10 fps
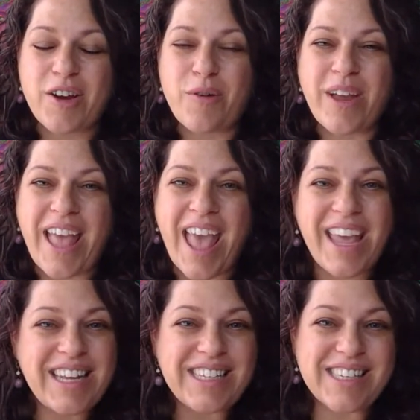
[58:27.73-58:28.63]

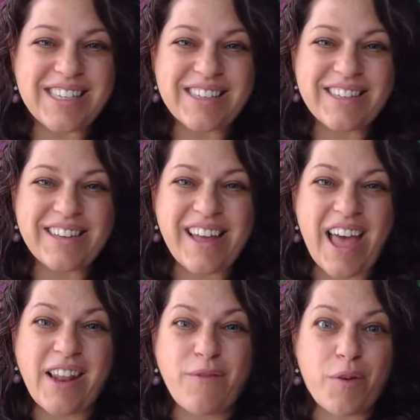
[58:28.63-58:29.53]
create,
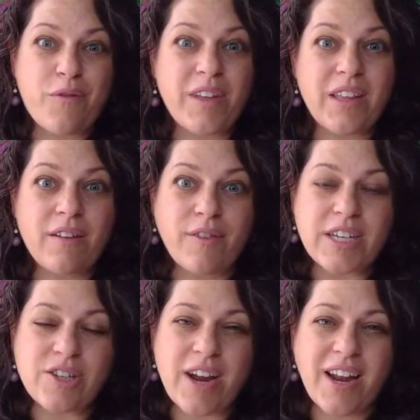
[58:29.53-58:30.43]
and if you're feeling
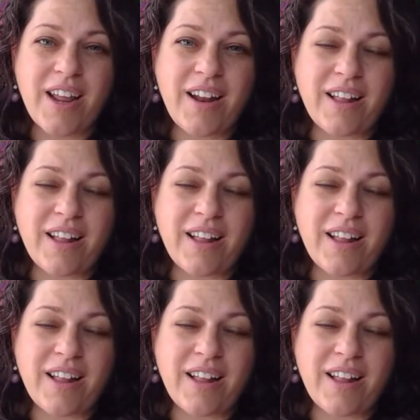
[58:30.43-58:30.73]
frustrated,